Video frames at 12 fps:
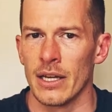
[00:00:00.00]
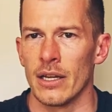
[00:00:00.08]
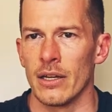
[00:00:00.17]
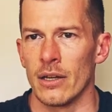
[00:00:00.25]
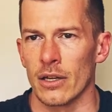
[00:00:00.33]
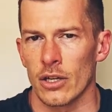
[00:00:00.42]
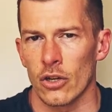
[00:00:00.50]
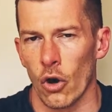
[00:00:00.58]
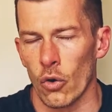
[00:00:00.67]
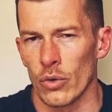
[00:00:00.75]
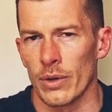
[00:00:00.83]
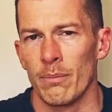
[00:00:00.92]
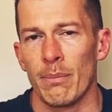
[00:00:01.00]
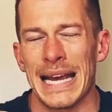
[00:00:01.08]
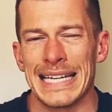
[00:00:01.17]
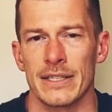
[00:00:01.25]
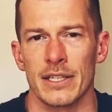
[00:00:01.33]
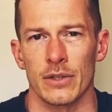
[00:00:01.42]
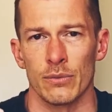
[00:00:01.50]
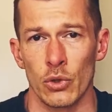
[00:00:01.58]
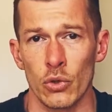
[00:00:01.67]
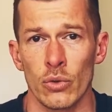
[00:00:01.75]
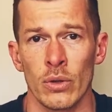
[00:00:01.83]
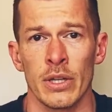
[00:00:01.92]
a golden basic
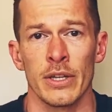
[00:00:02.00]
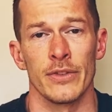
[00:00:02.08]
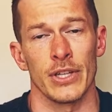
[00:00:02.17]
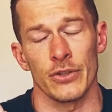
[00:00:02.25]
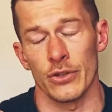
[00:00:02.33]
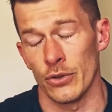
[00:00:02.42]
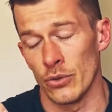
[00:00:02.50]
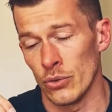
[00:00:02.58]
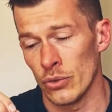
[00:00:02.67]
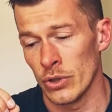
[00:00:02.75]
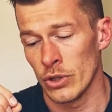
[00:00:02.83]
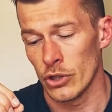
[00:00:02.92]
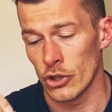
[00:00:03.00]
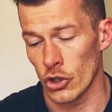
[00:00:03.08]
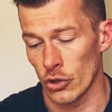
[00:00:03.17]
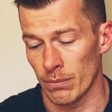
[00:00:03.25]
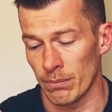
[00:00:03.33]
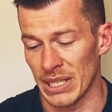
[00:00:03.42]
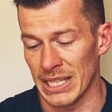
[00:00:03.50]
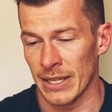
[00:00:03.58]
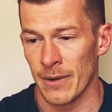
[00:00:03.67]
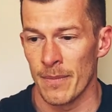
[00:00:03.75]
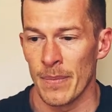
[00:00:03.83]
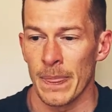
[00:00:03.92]
rule that you should be
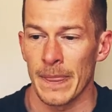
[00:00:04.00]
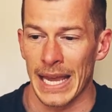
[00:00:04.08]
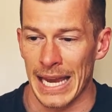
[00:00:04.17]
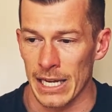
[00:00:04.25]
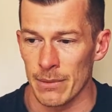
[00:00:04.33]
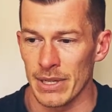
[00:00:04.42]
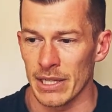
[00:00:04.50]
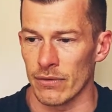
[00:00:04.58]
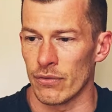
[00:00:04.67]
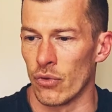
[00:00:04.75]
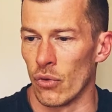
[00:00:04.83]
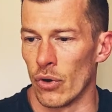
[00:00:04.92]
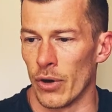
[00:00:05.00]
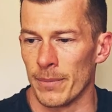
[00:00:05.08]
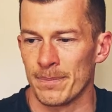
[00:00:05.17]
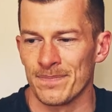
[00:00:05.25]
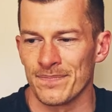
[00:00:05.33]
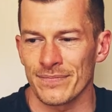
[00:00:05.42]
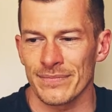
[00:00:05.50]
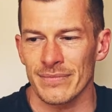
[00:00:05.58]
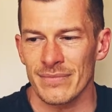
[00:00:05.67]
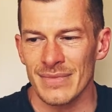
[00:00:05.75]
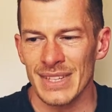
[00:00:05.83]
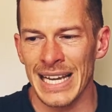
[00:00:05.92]
aiming for.
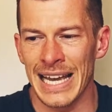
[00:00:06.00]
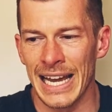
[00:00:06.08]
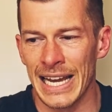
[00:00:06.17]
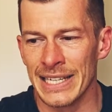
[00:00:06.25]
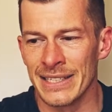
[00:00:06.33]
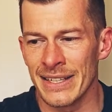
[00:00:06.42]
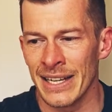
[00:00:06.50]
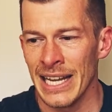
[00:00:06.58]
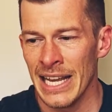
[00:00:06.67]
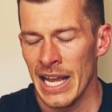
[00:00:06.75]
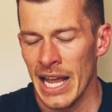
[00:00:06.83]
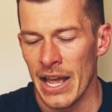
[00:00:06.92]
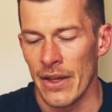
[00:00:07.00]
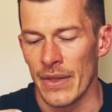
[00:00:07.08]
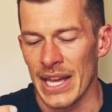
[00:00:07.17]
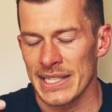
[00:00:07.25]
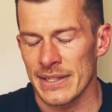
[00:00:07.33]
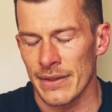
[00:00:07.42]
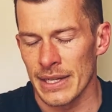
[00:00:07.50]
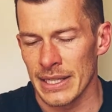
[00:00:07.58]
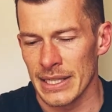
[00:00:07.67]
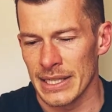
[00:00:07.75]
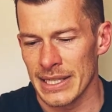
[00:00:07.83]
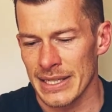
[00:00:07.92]
And next thing
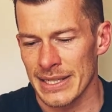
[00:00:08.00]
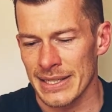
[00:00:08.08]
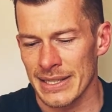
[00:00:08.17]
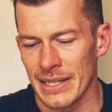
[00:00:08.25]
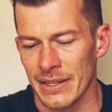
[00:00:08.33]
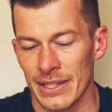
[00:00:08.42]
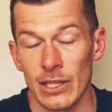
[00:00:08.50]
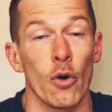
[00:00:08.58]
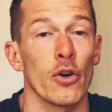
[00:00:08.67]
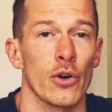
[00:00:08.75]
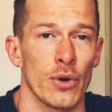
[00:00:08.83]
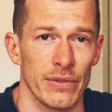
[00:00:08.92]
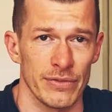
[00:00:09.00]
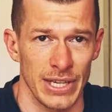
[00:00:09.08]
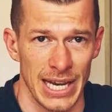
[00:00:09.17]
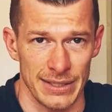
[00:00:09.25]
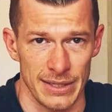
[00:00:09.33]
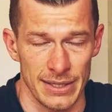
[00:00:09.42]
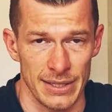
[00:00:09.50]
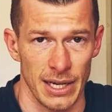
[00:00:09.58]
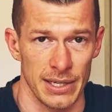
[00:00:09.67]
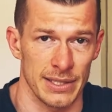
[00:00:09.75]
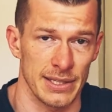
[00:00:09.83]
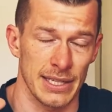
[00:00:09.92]
is the order of the
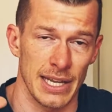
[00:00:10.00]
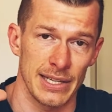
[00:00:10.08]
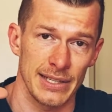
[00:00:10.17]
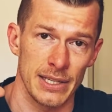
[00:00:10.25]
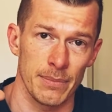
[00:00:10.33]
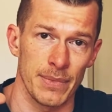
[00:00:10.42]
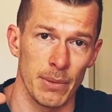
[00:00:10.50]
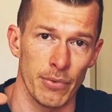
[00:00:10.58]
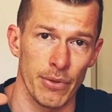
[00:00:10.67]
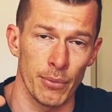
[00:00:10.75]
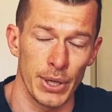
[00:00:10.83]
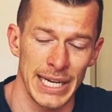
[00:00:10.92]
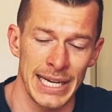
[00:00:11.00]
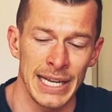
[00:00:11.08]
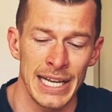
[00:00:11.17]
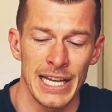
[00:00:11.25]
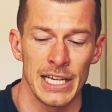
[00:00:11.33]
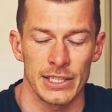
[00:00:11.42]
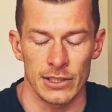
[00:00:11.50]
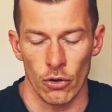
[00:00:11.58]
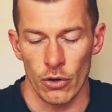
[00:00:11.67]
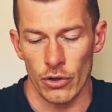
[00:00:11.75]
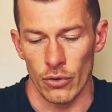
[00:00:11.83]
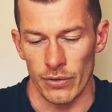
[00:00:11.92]
exercises. That is tip number 3. The
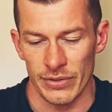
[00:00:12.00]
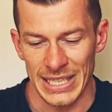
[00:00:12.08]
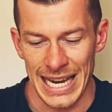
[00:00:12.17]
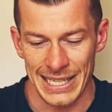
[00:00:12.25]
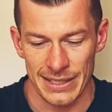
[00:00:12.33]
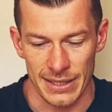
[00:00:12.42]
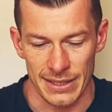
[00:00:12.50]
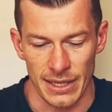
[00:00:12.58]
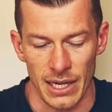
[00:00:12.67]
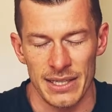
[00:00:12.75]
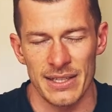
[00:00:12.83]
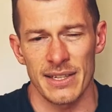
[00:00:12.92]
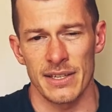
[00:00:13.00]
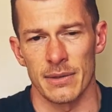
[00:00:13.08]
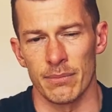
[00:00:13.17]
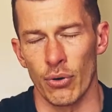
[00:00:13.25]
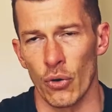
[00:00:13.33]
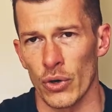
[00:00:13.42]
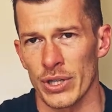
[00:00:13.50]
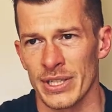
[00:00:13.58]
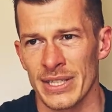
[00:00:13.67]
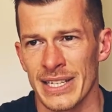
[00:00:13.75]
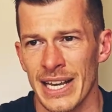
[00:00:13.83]
order of the exercises is important.